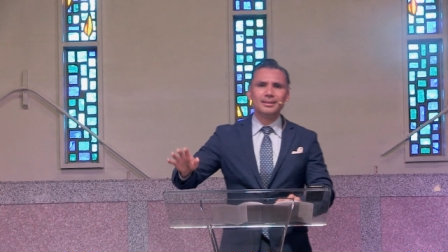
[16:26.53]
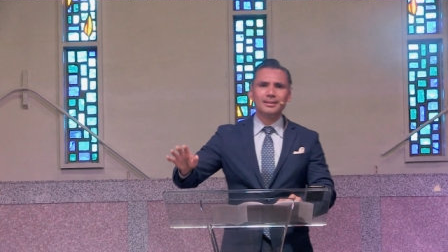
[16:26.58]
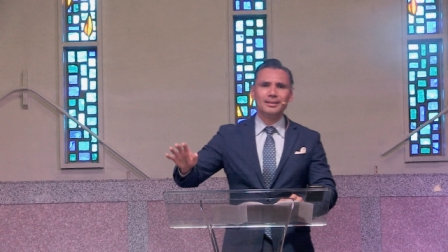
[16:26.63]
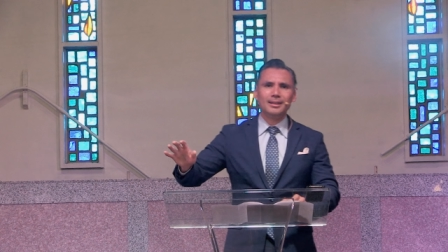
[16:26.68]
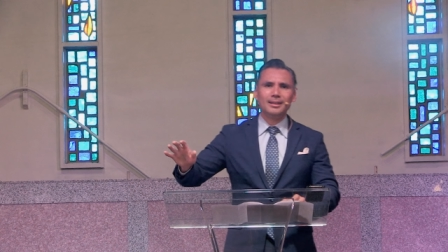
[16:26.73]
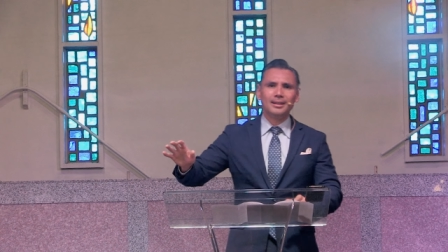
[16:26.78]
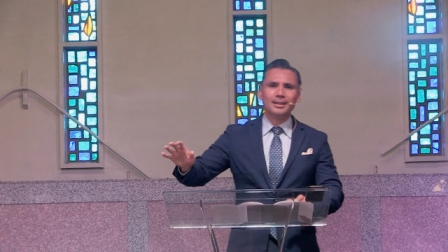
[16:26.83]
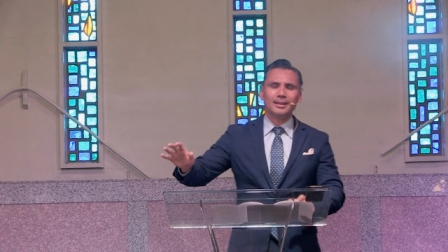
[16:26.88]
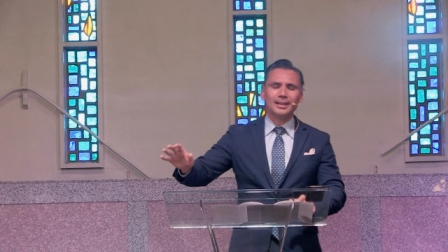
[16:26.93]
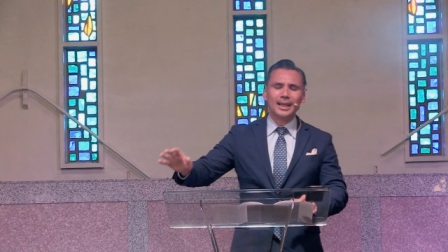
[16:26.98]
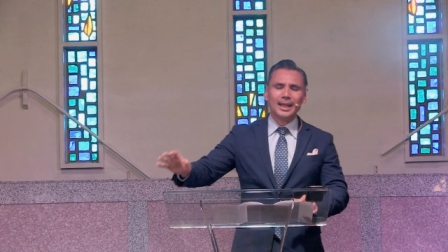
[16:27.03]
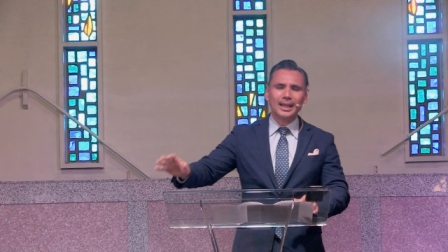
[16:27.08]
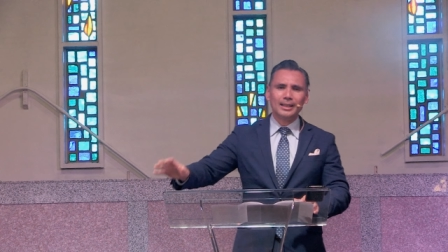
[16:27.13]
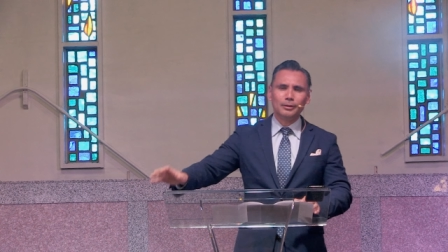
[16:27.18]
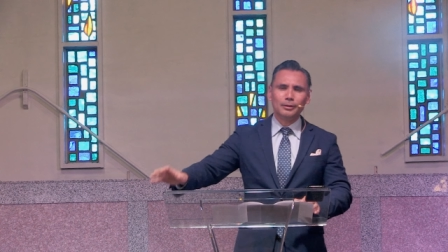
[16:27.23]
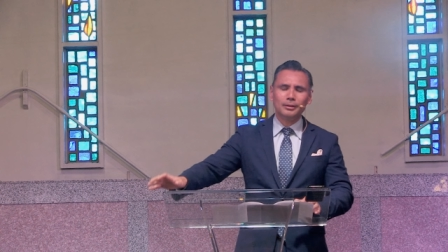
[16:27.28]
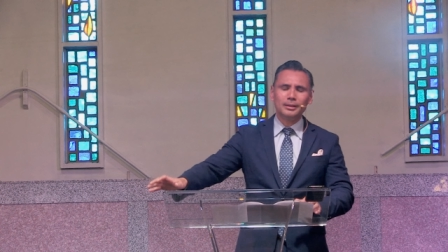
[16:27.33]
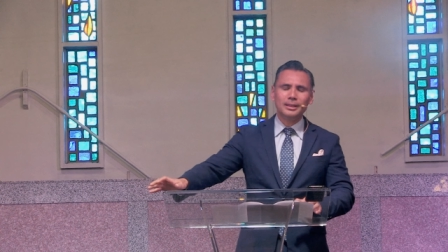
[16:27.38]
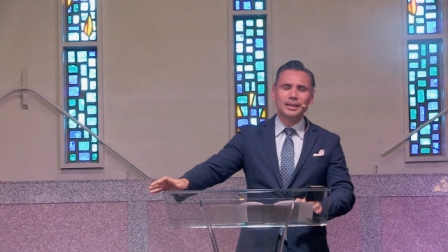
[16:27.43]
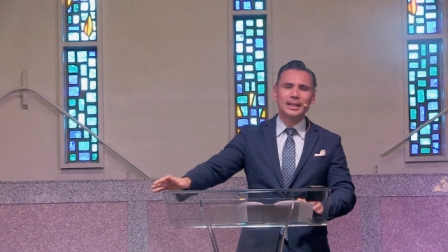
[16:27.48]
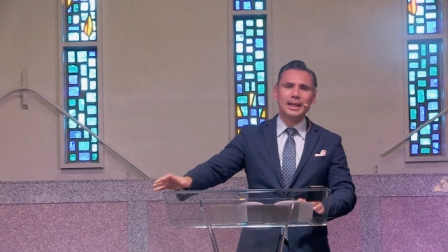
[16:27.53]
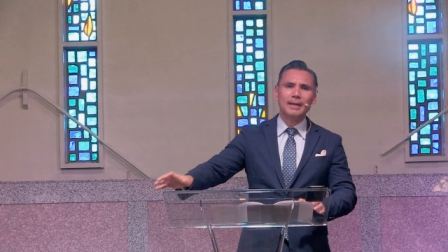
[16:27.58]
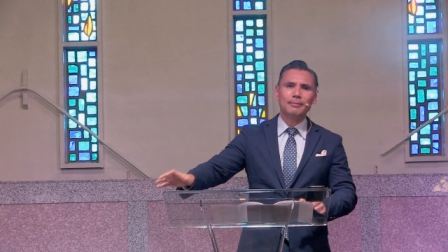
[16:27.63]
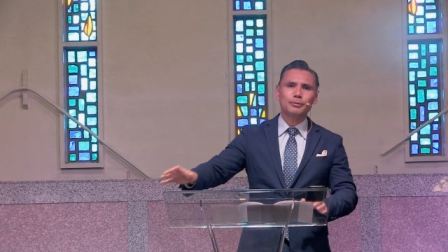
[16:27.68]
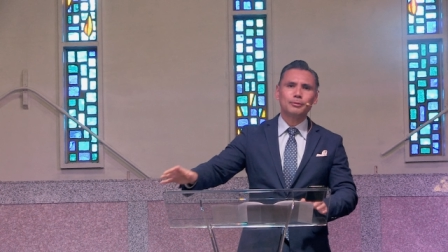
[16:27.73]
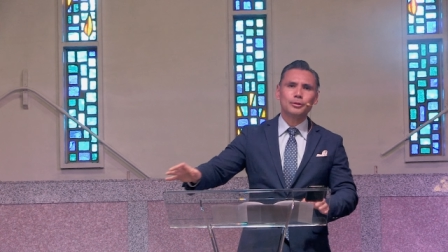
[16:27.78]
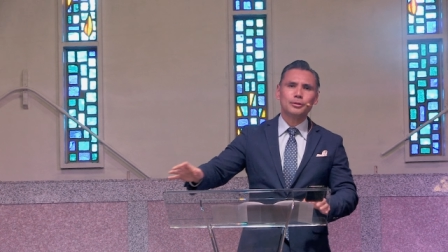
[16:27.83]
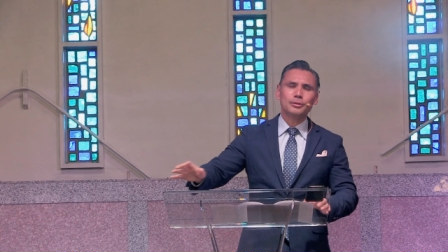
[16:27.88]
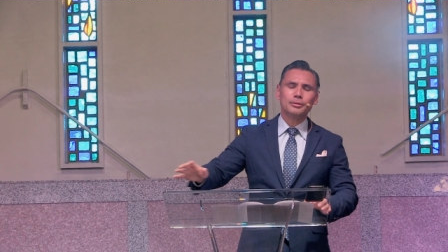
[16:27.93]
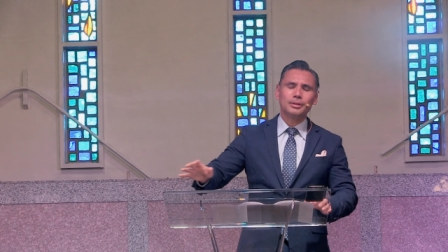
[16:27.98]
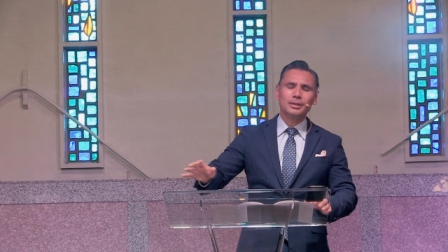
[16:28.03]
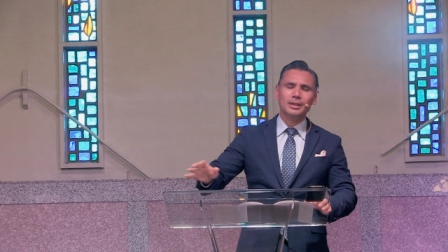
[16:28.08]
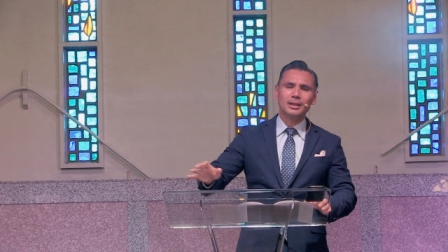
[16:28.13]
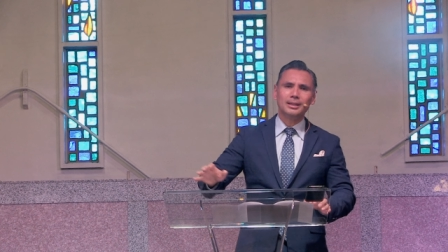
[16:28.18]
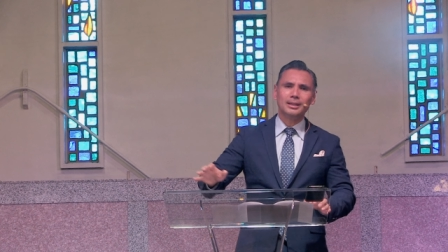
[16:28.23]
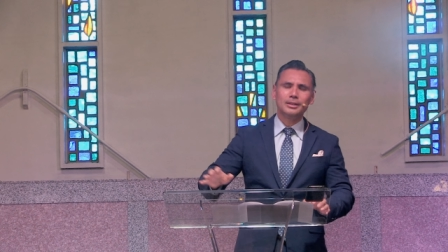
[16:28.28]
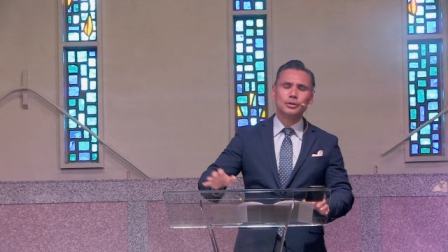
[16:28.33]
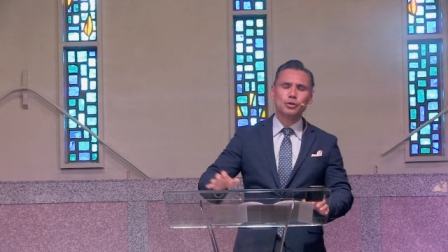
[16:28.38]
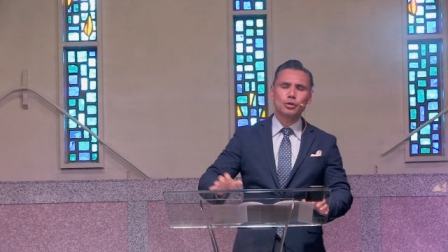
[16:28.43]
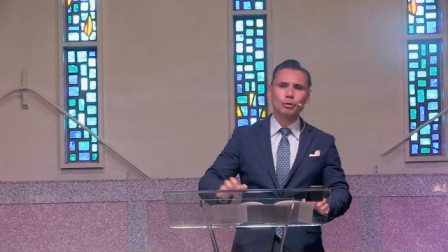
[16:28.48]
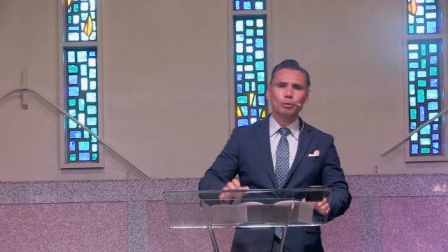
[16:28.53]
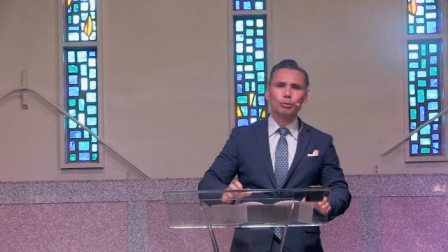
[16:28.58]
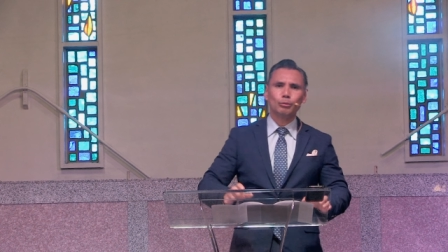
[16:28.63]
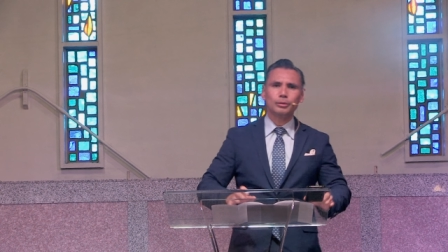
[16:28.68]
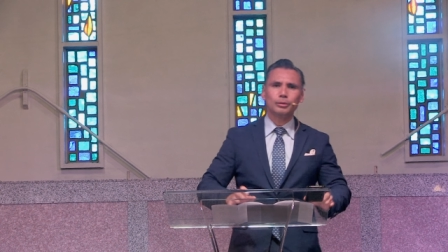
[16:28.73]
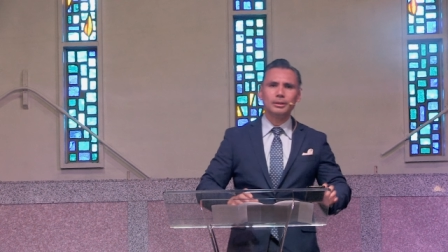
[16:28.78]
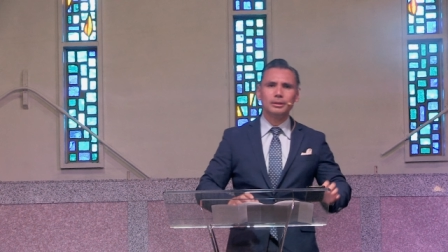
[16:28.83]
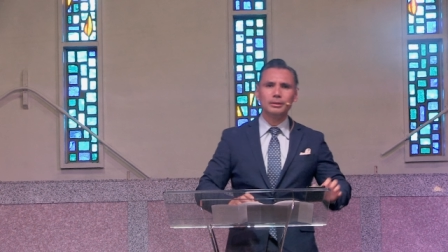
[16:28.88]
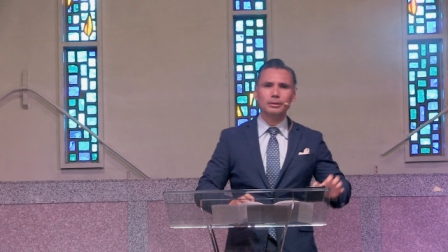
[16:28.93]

uh, looking after your young children,